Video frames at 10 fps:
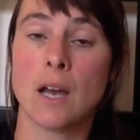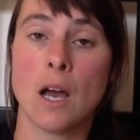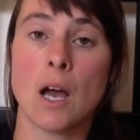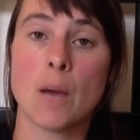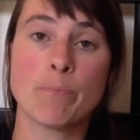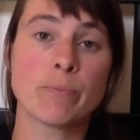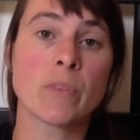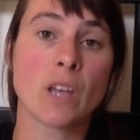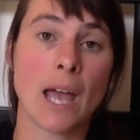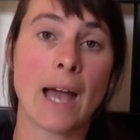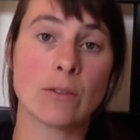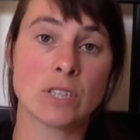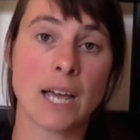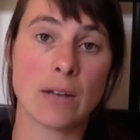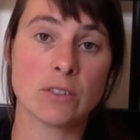out
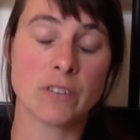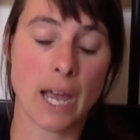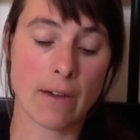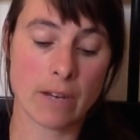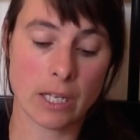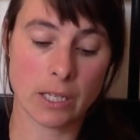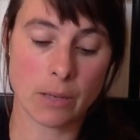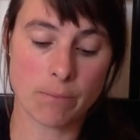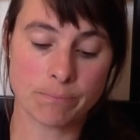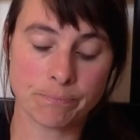of carrying them.